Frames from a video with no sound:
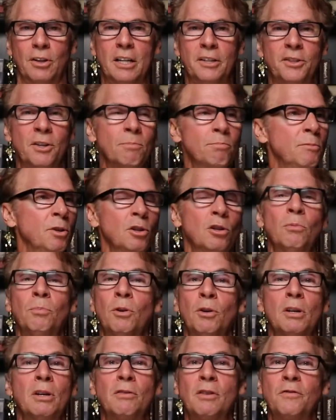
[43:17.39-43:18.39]
His
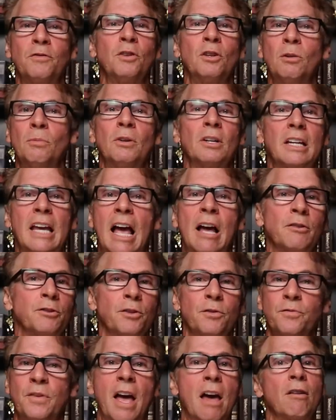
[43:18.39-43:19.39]
immutable, irrefutable
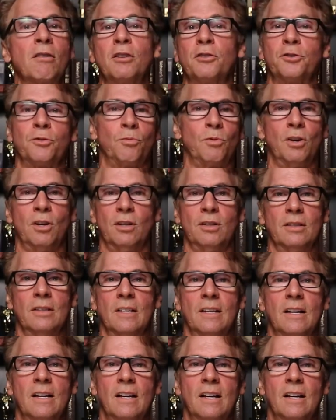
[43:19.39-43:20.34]
counsel found in His word.